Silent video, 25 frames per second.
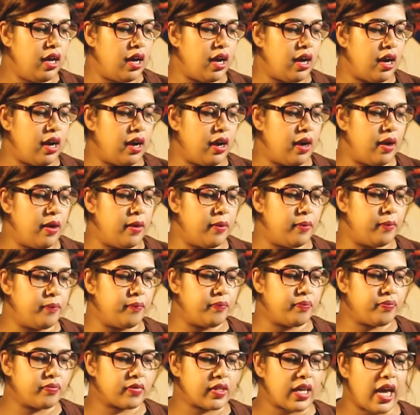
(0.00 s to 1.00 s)

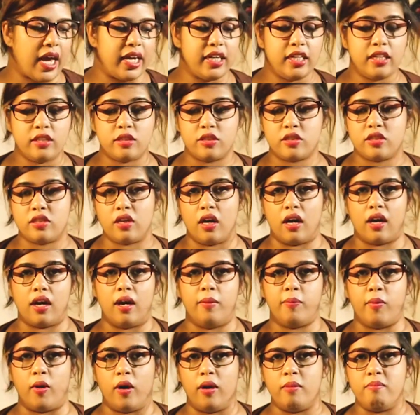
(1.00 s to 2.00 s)
I need to stock
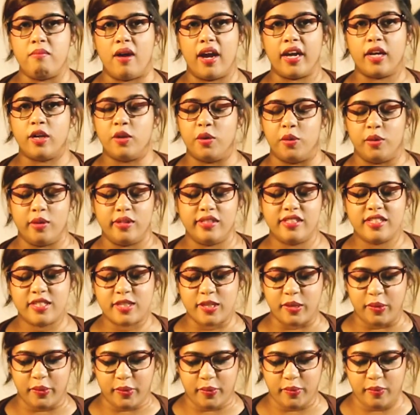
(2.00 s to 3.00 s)
up on my gold,
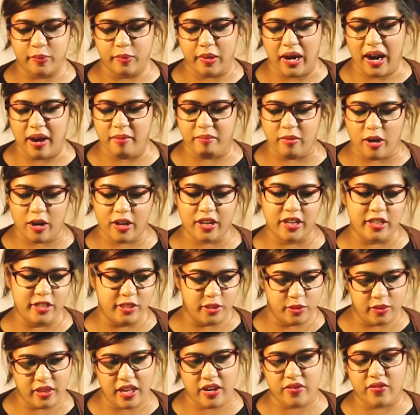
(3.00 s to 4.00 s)
so I'm not going
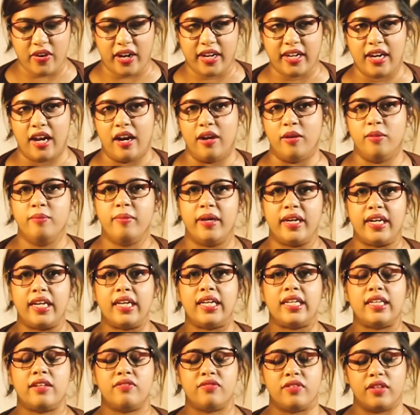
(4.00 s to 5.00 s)
to do that right now, but
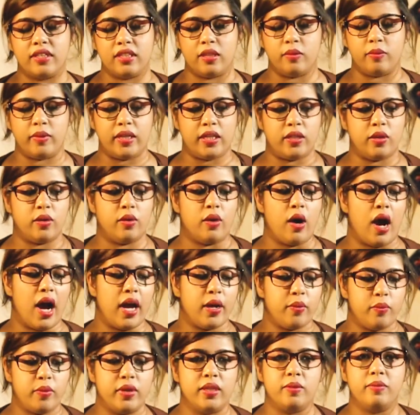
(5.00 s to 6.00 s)
in a further video
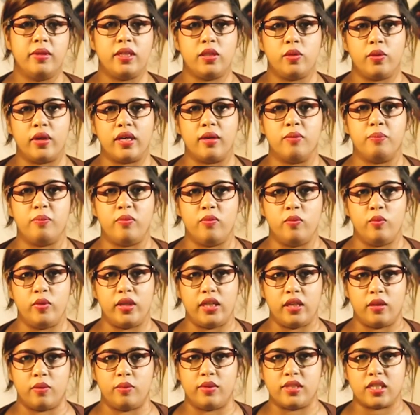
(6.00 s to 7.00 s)
I will be doing a
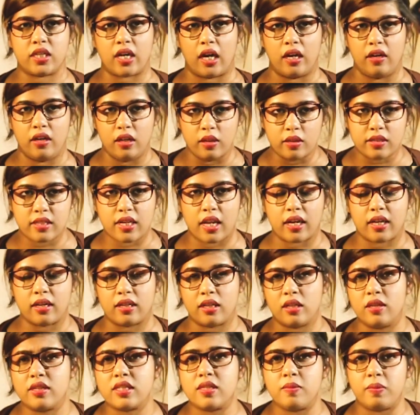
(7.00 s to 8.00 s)
video which kind of
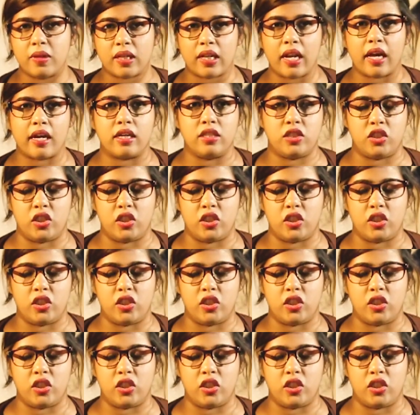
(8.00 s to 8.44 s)
looks a bit like a